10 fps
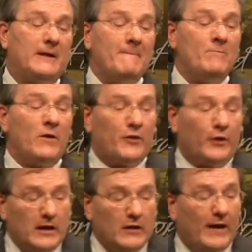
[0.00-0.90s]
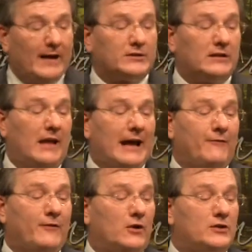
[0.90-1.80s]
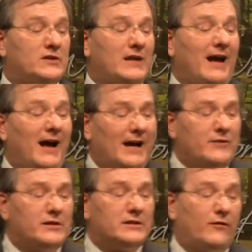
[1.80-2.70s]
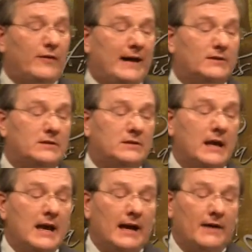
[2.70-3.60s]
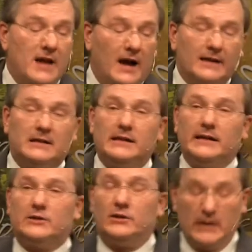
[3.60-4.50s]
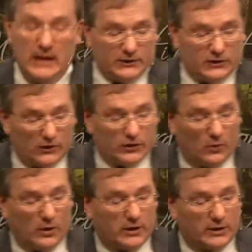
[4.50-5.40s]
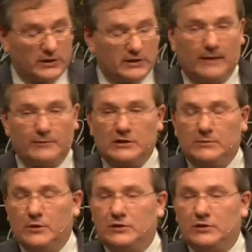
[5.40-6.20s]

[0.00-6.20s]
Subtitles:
30,000 life coaches, and hundreds of thousands of non-clinical social workers and substance abuse